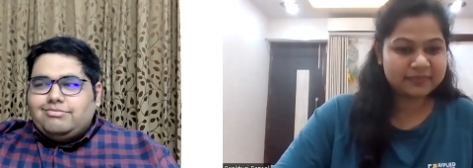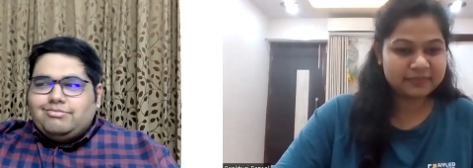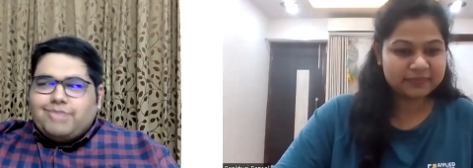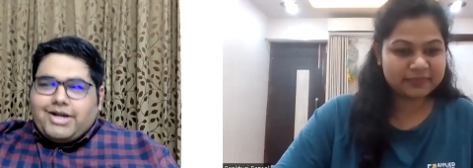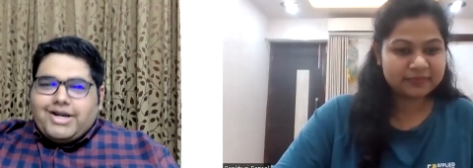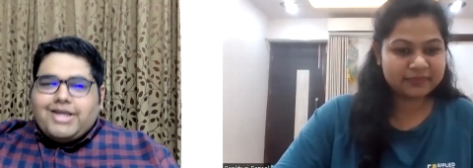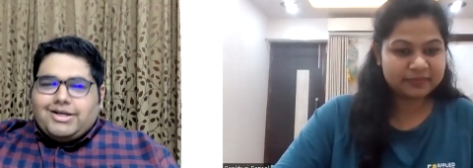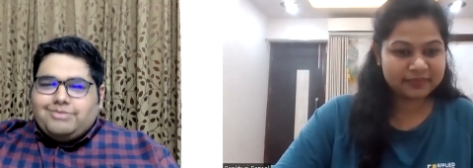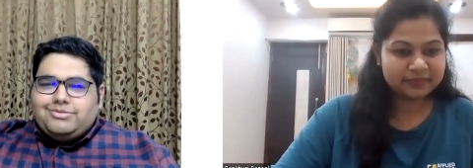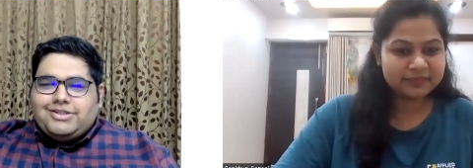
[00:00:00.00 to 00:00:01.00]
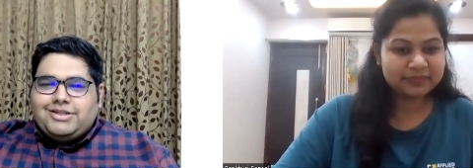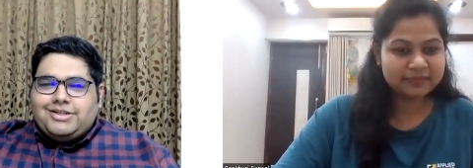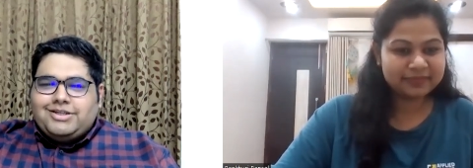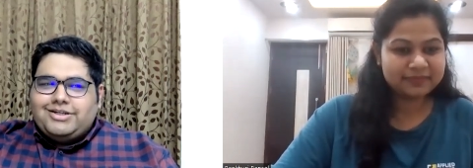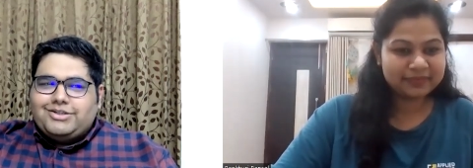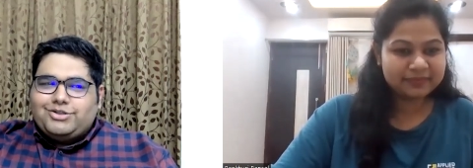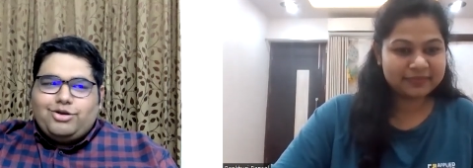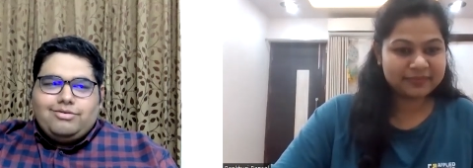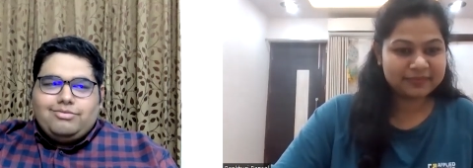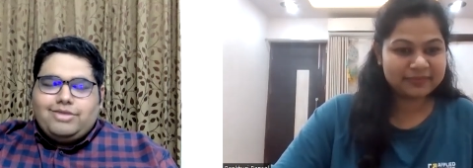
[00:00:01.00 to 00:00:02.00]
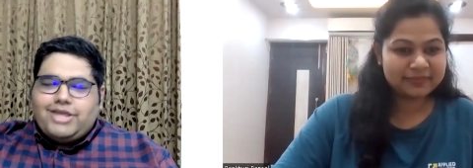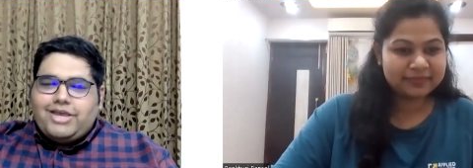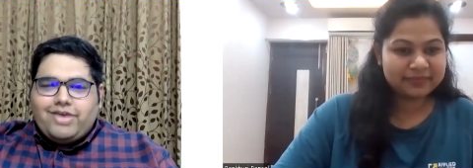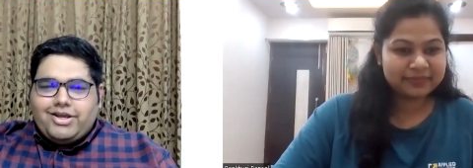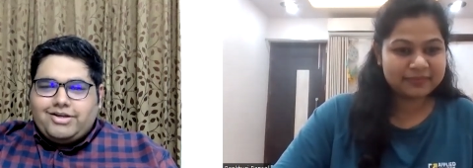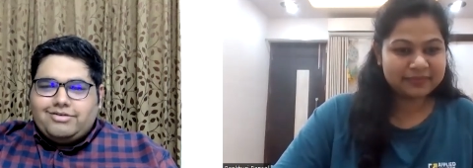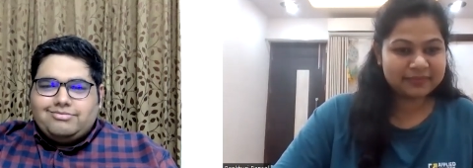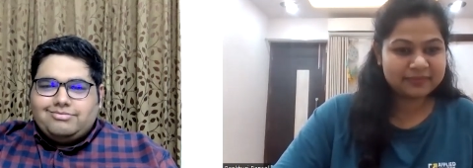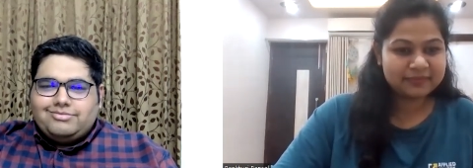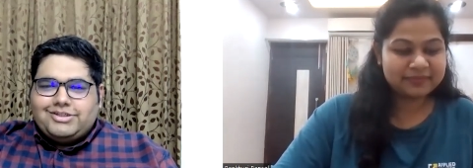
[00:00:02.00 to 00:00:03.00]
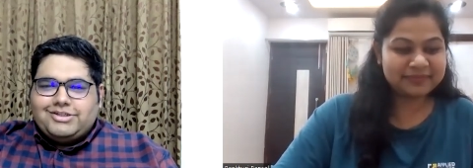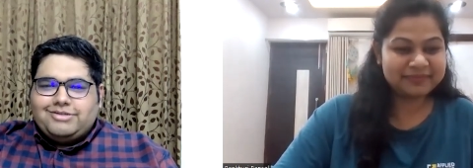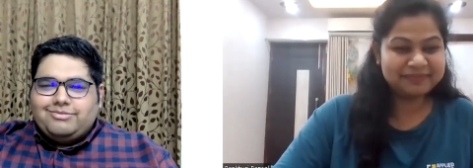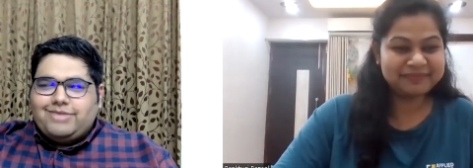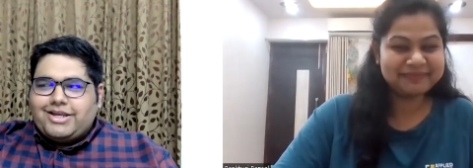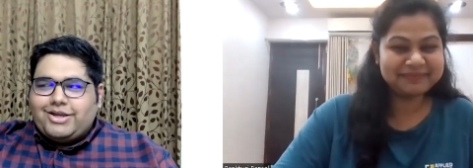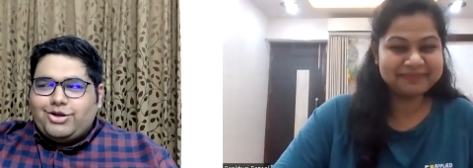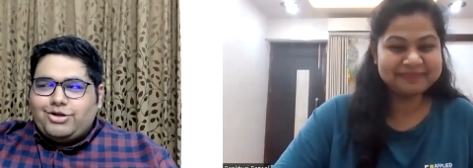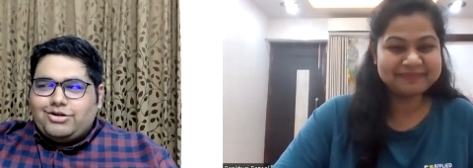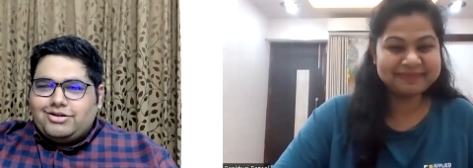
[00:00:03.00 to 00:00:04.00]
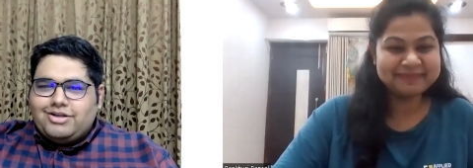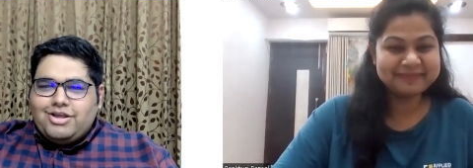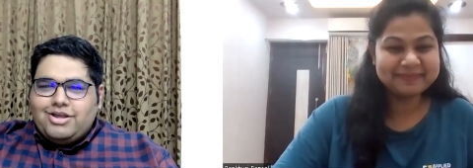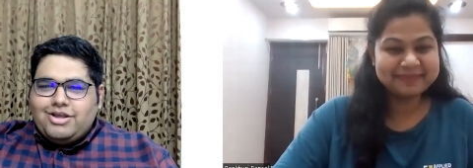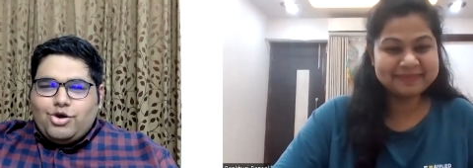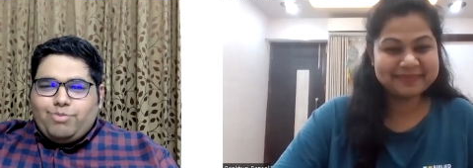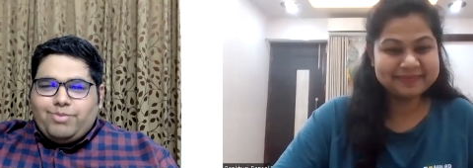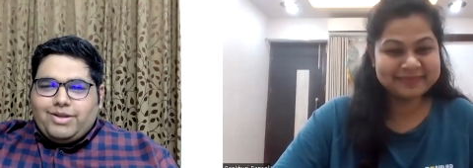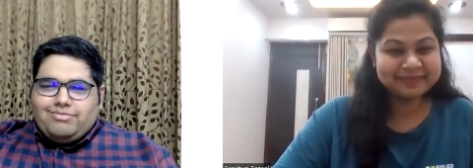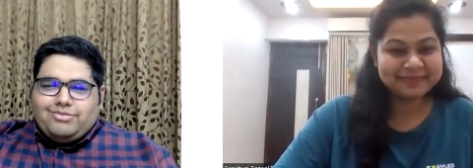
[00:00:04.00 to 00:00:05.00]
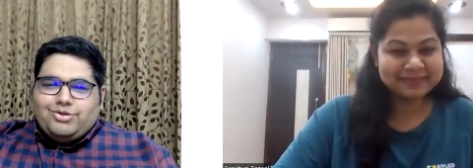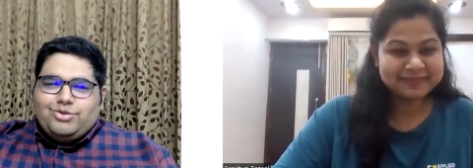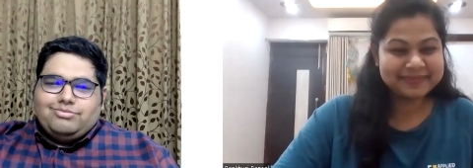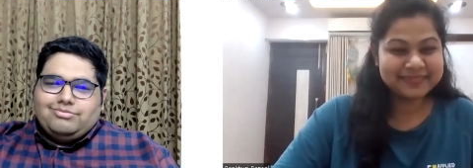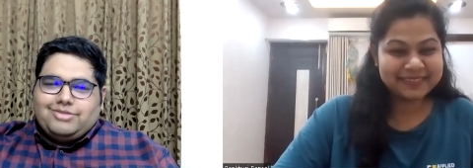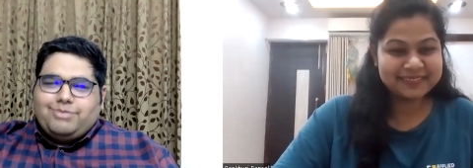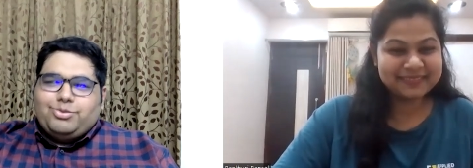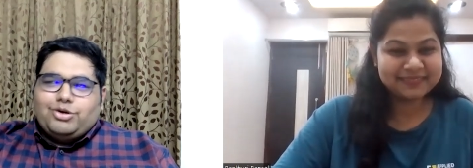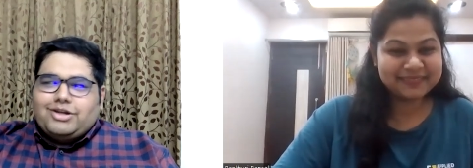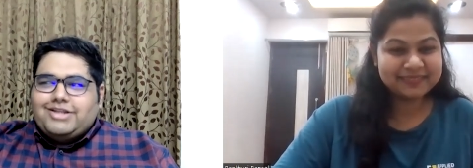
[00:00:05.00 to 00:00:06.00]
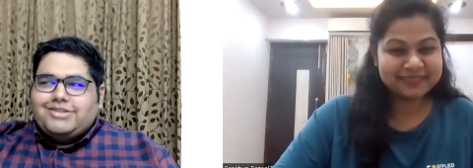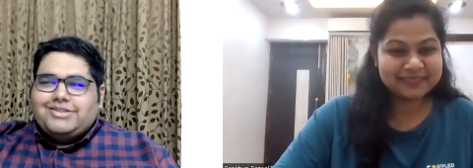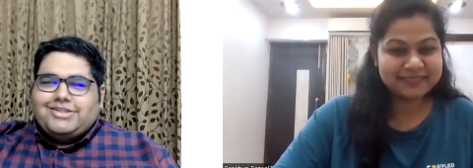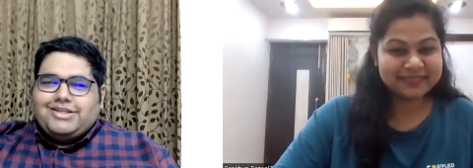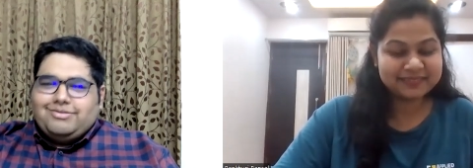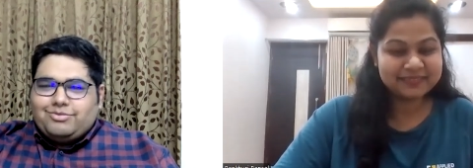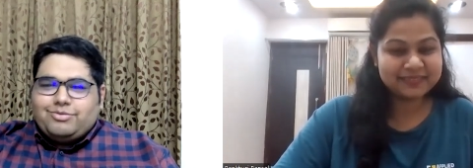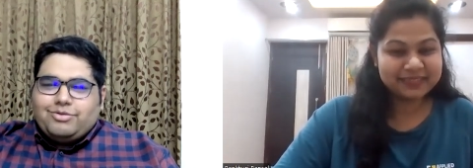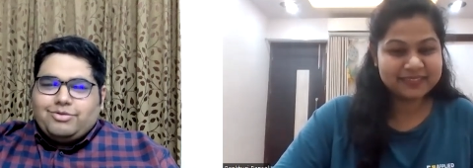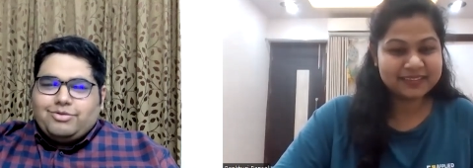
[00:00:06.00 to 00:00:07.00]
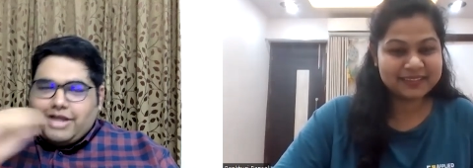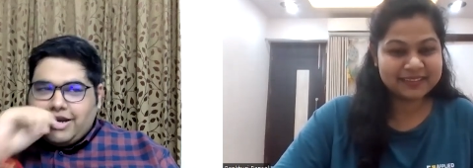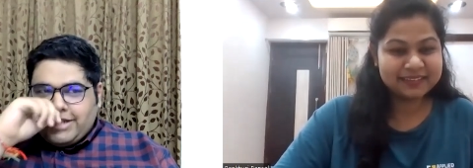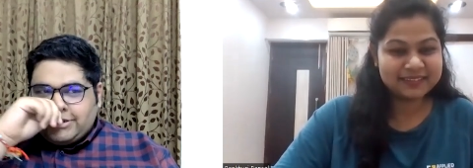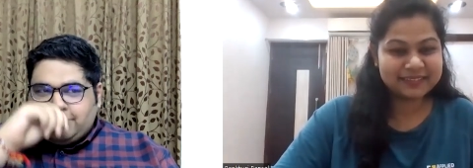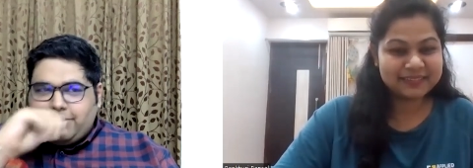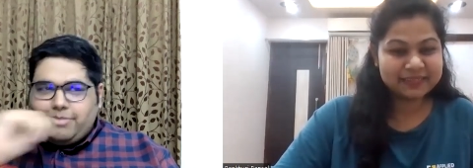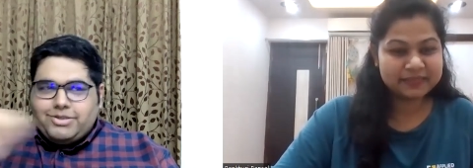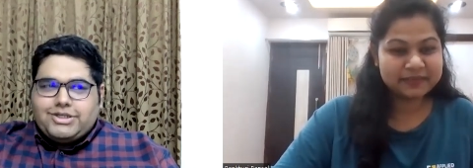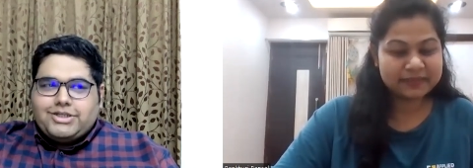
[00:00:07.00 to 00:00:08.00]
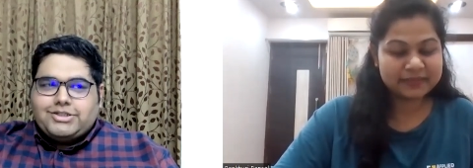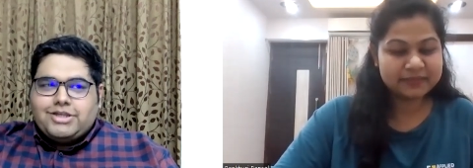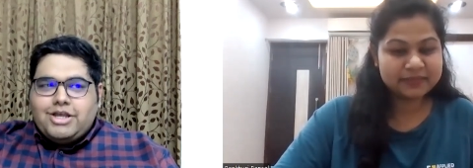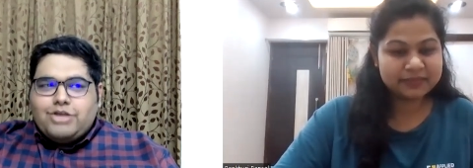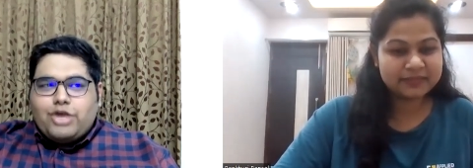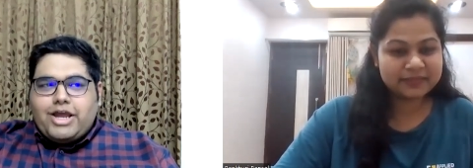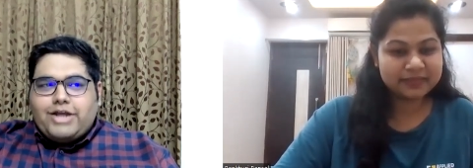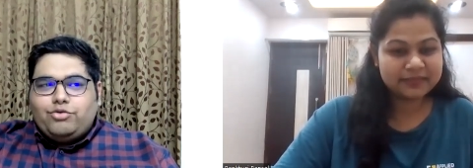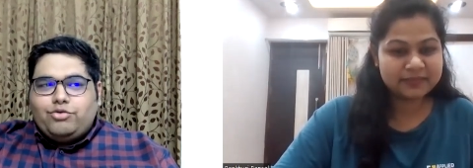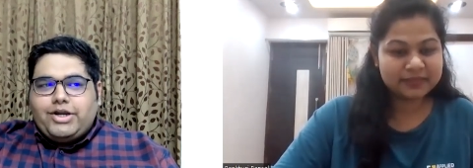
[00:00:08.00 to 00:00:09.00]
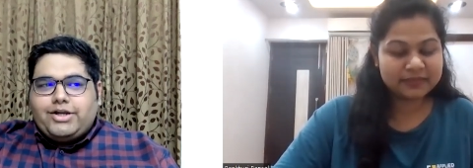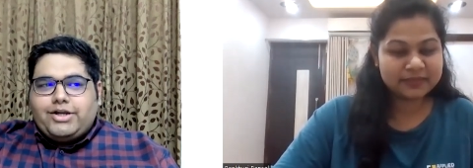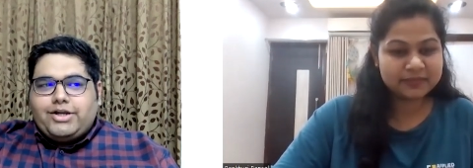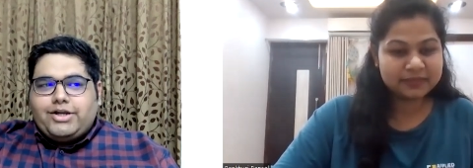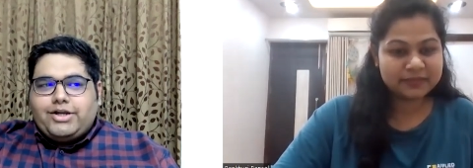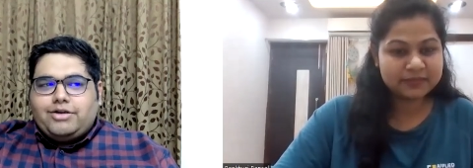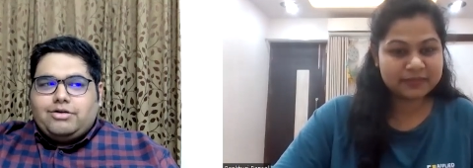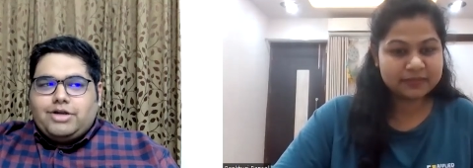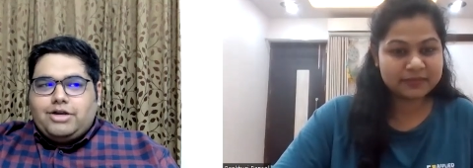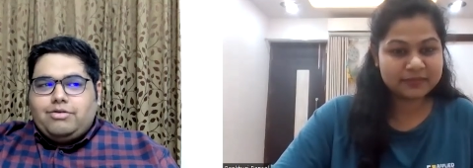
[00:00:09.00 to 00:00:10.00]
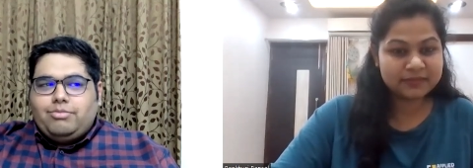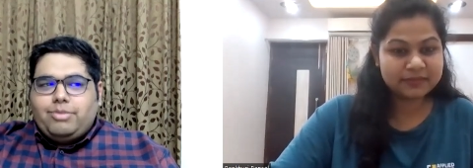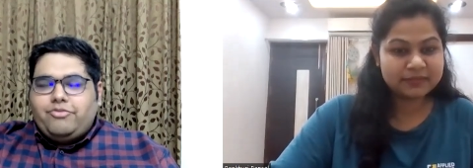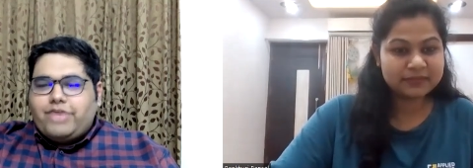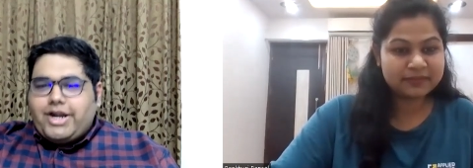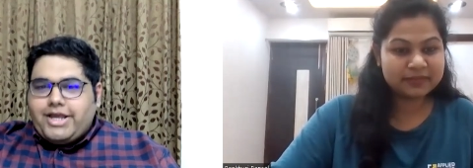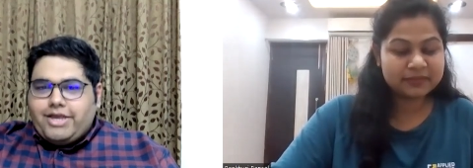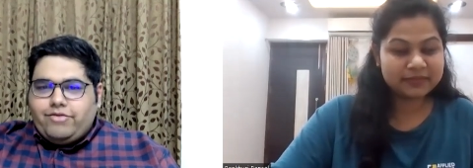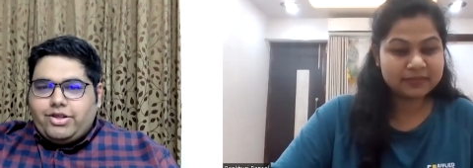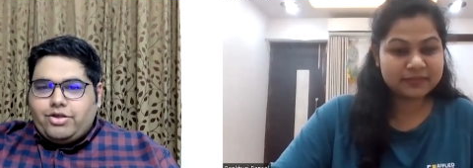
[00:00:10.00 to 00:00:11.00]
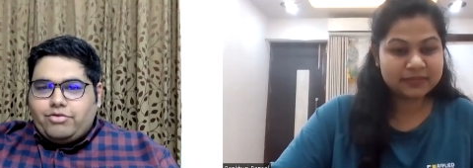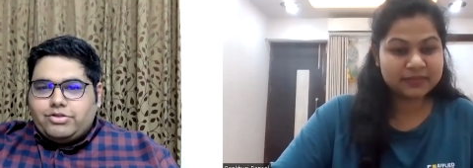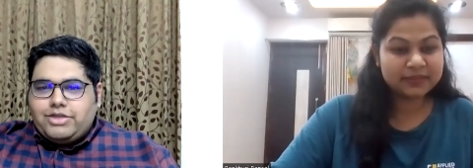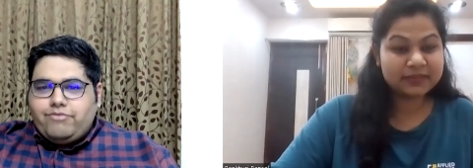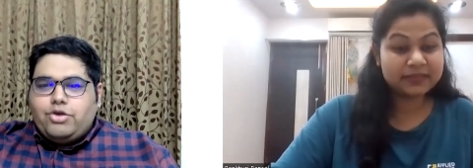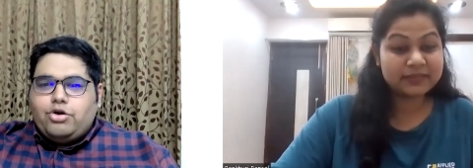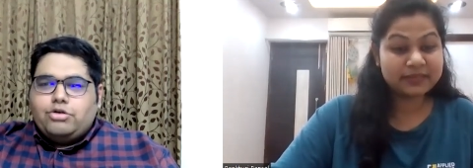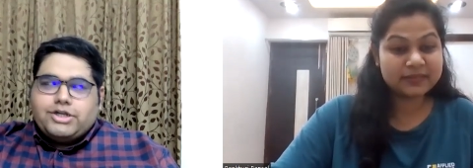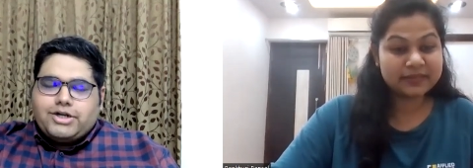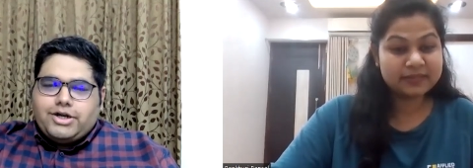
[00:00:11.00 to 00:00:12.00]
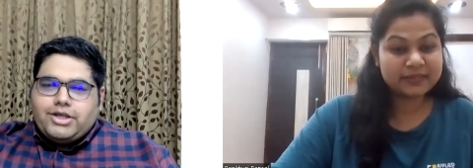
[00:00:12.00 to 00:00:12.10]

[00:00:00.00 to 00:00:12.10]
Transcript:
Speaker 1: Monday comes, it's all haywire. I cannot open, the portal and analyze my mistakes. So I had to wait till maybe Friday evening of the same week or Saturday